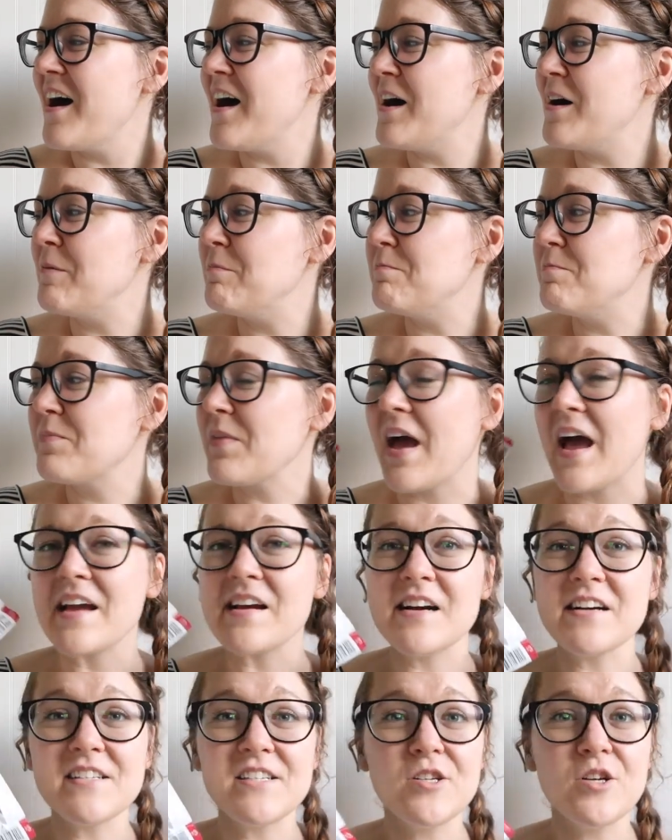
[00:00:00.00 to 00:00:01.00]
I
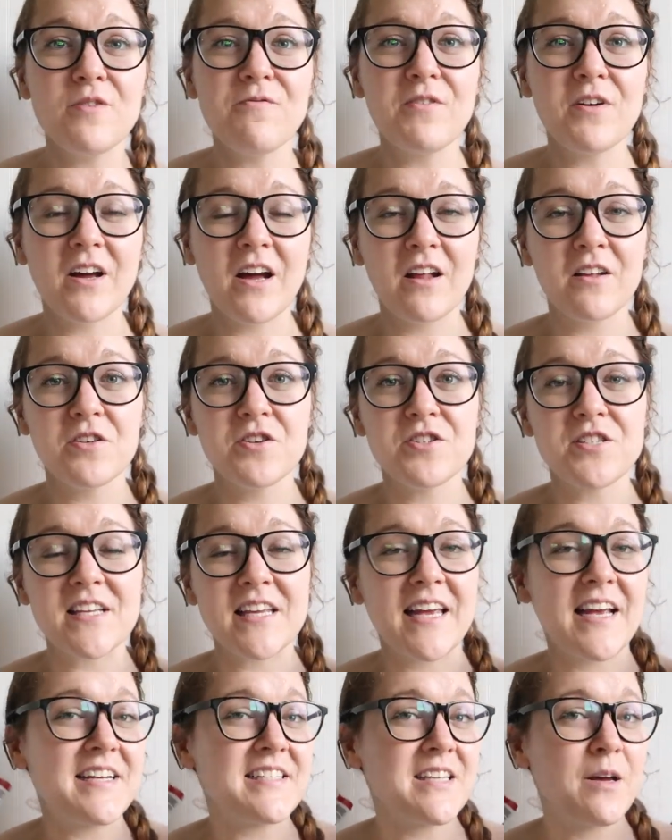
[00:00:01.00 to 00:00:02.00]
got two different colors
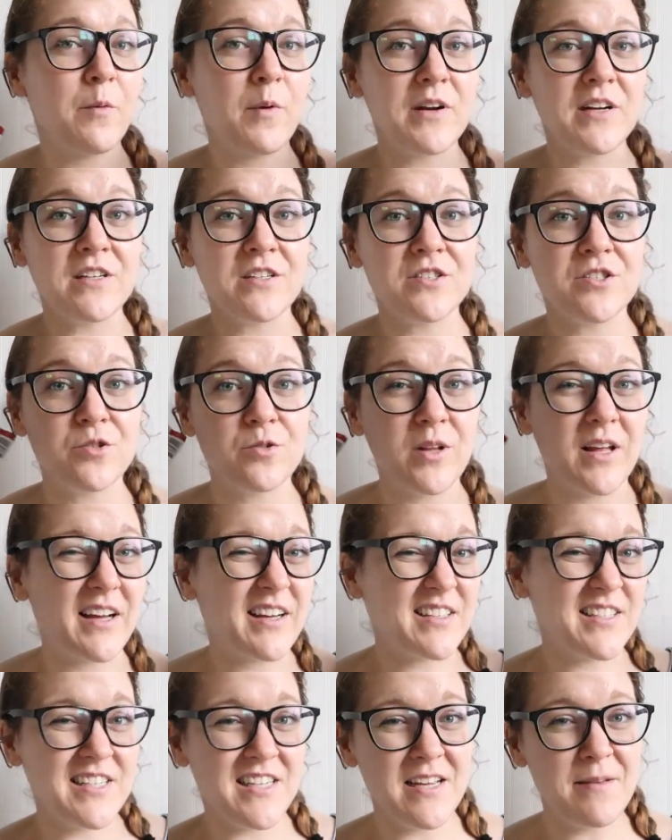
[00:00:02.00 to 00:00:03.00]
in case I wanted to do like
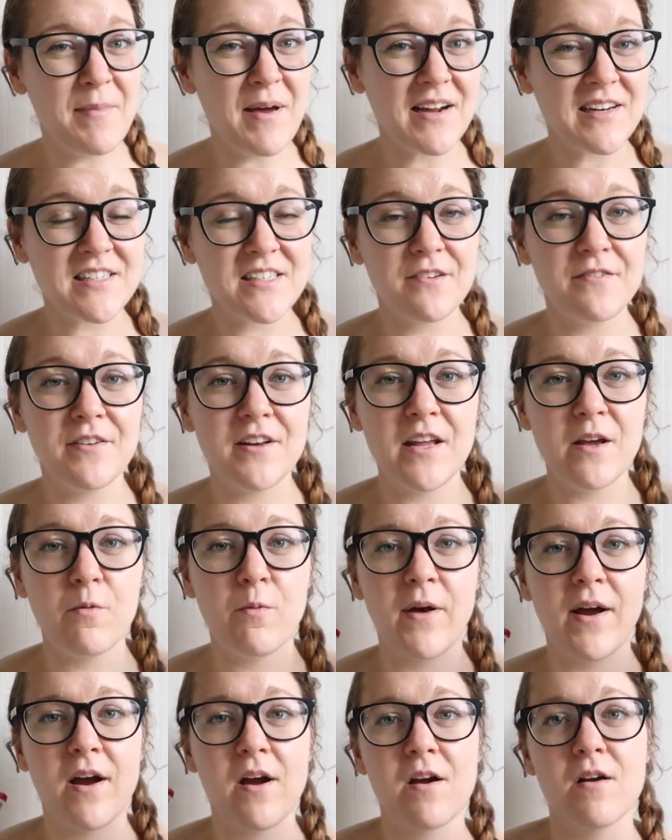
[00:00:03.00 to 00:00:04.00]
a team activity
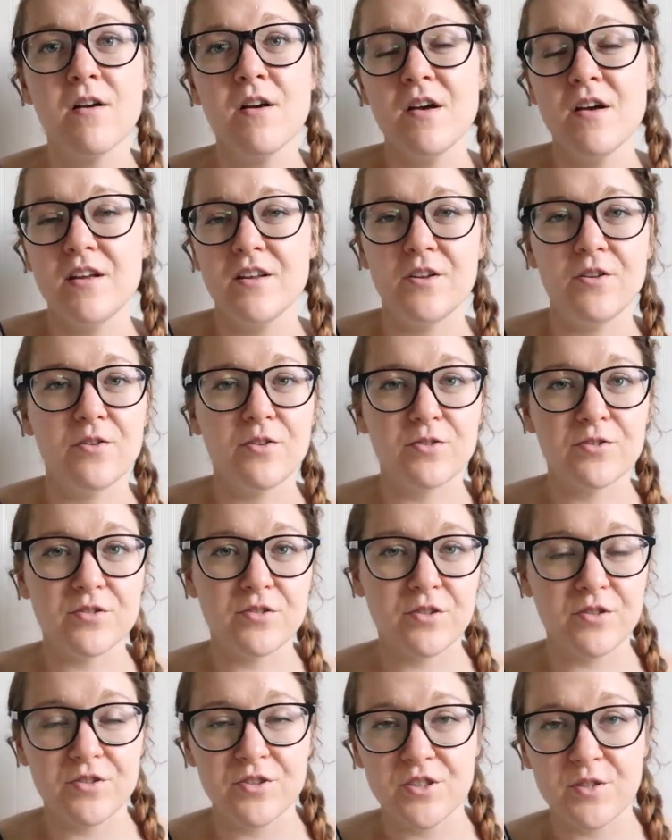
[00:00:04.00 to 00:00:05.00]
where, you know,
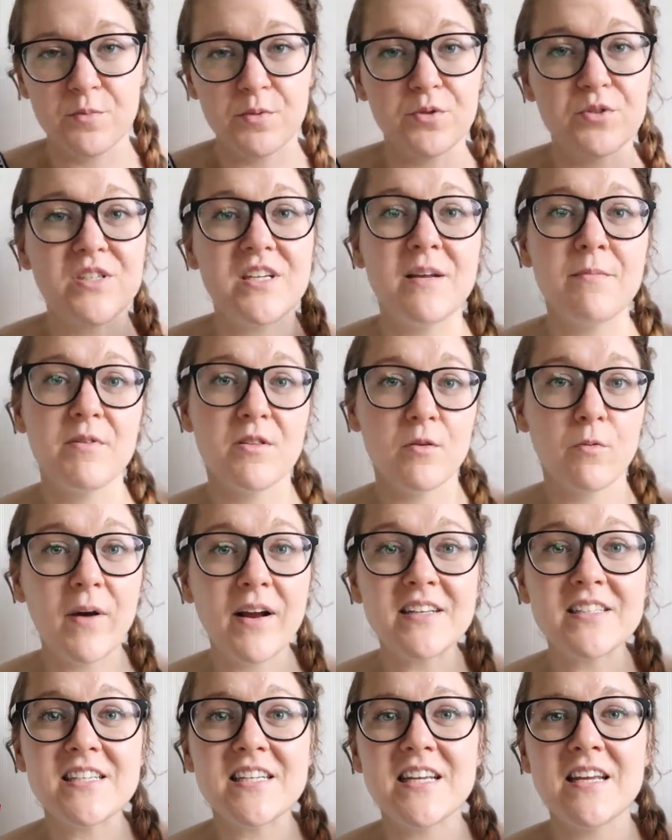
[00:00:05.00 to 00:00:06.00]
there's the blue team and the
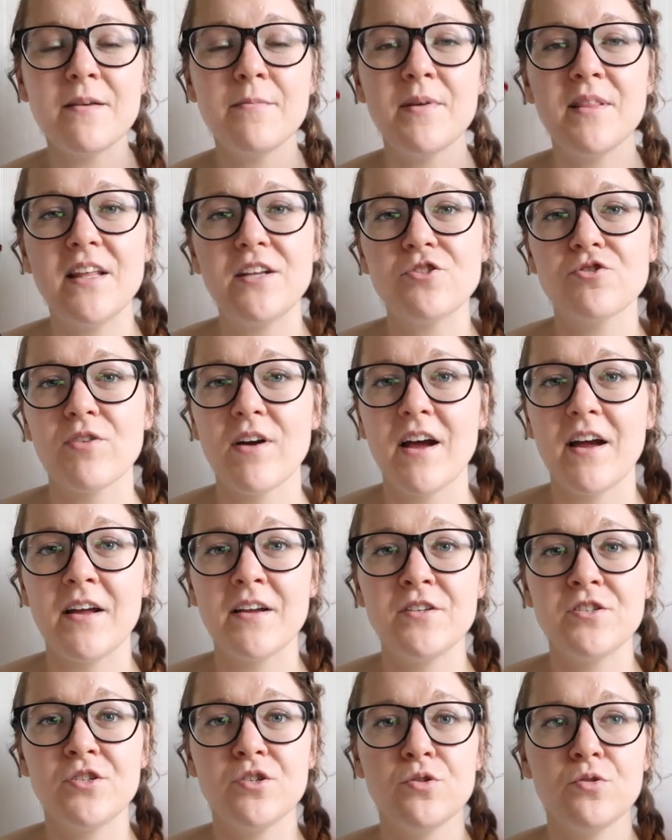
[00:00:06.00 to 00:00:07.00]
red team, and they
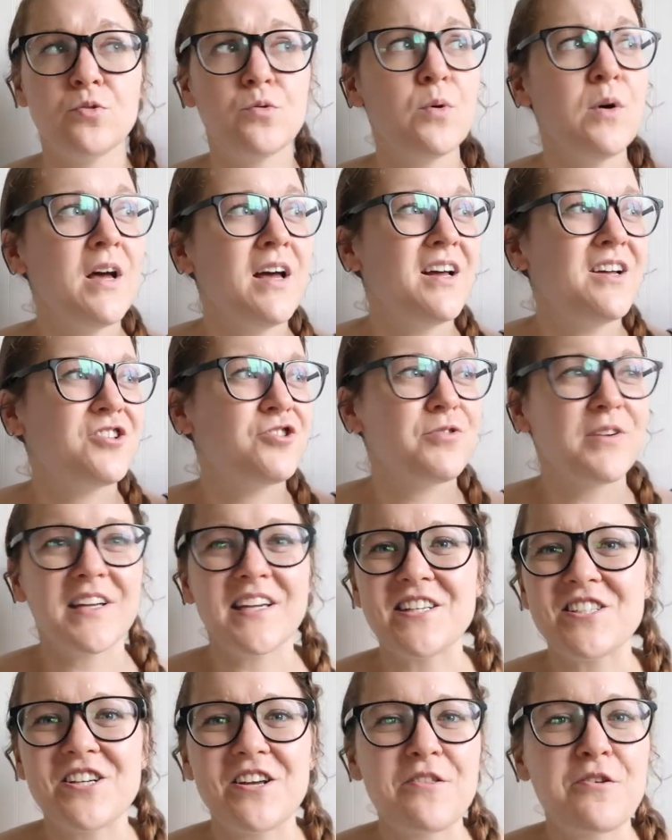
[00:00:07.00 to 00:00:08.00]
try to
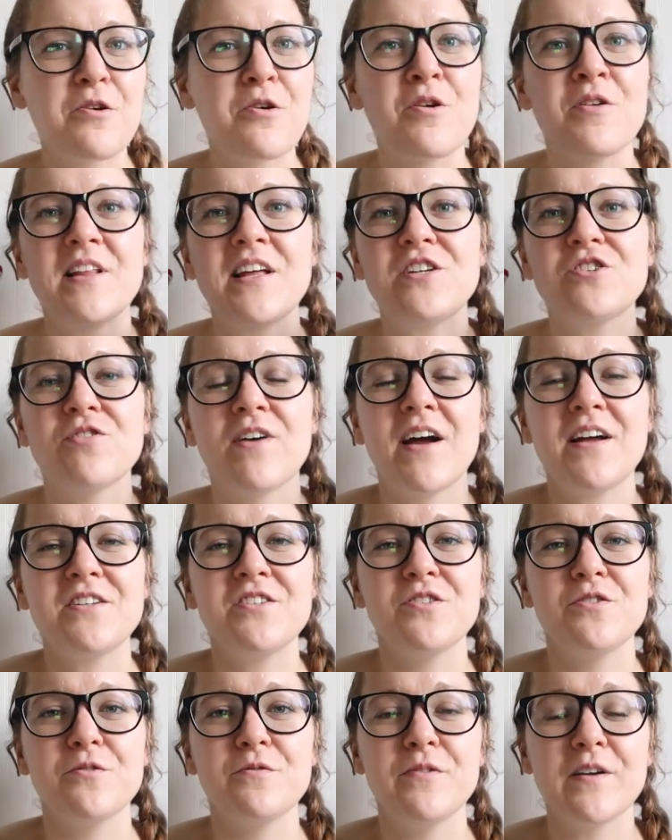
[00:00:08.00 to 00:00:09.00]
trick each other, or they try
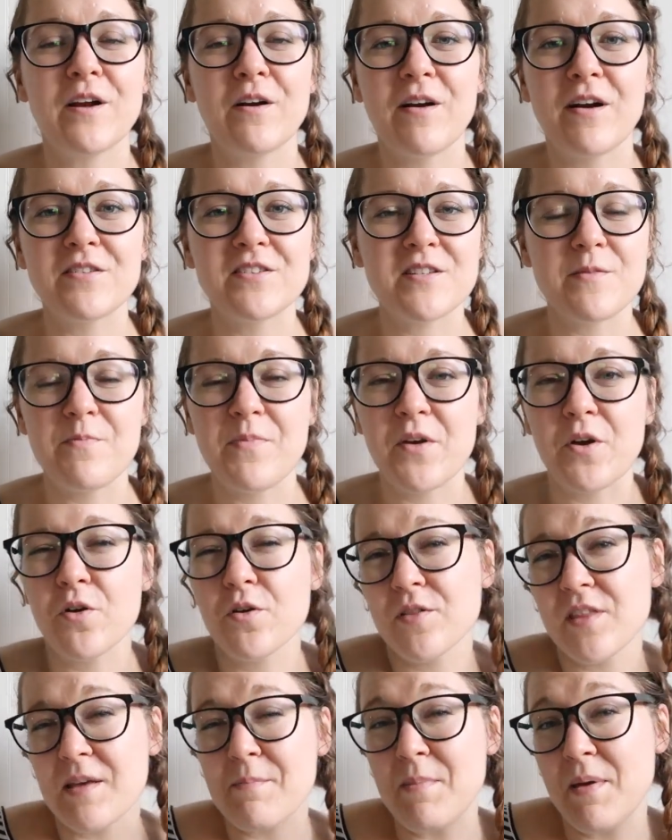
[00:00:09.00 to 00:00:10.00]
to figure out something,
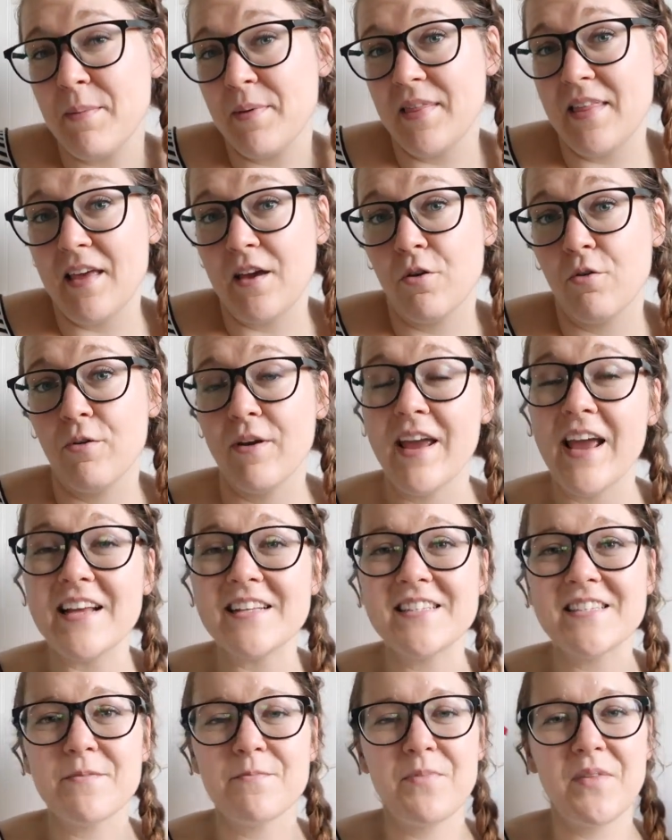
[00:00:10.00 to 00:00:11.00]
or maybe they
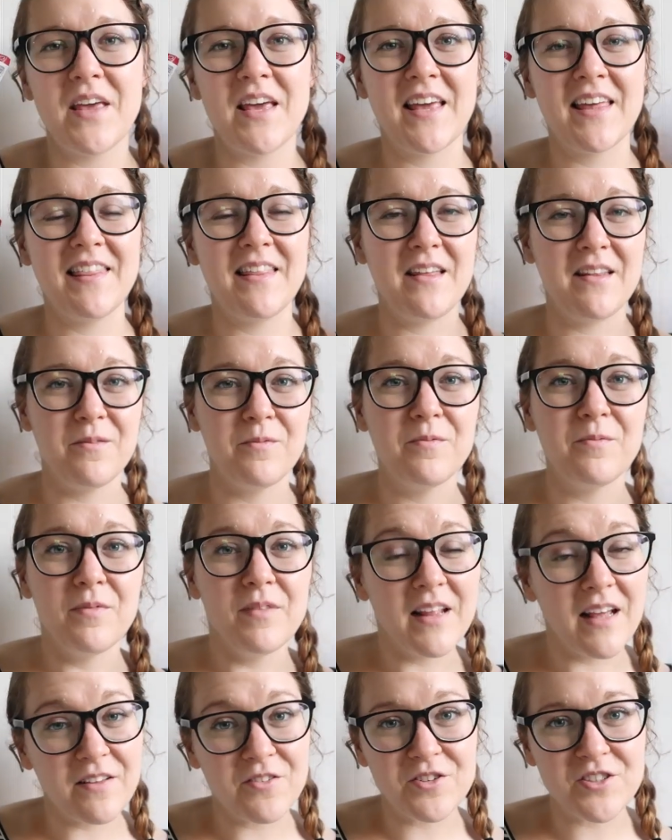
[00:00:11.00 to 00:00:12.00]
create something and then
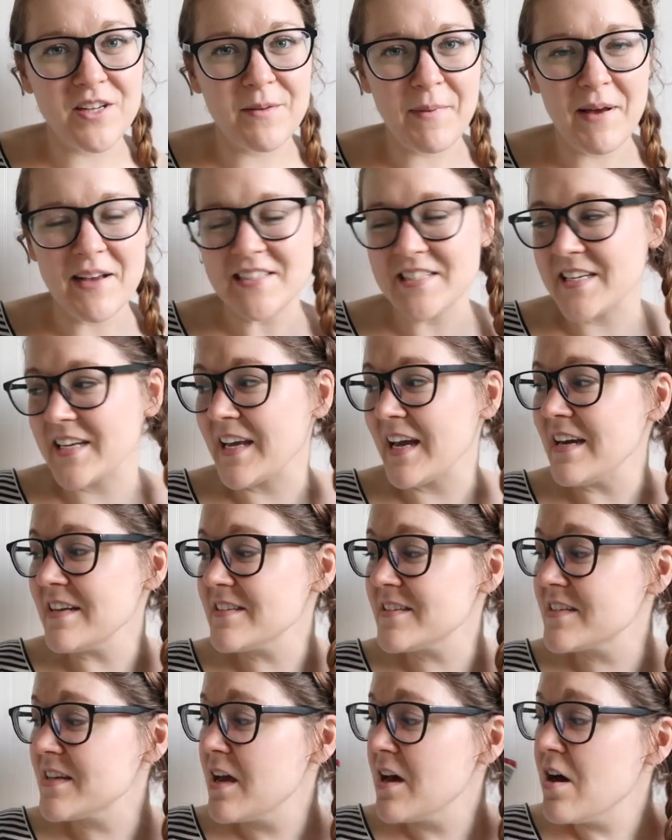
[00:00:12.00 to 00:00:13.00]
the other team has to
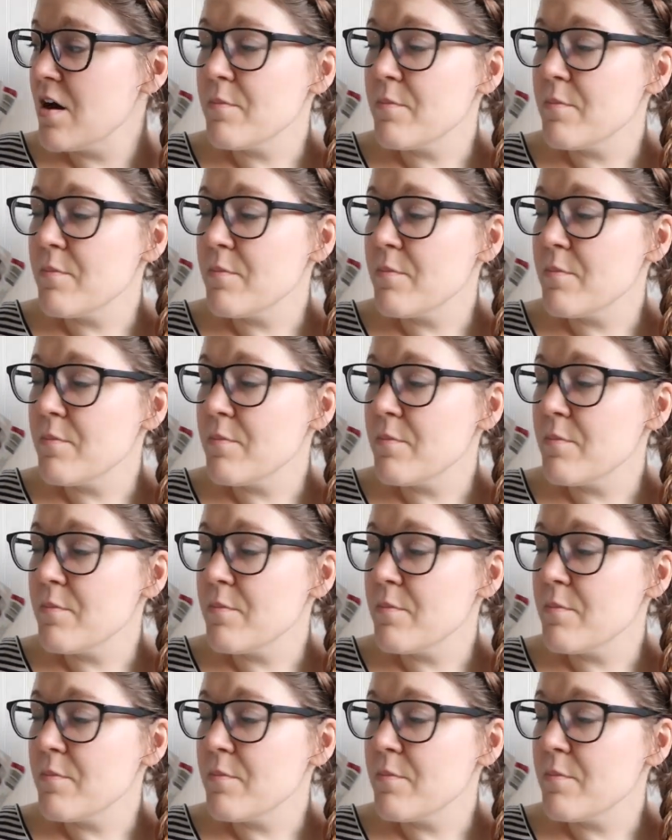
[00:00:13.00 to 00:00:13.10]
guess.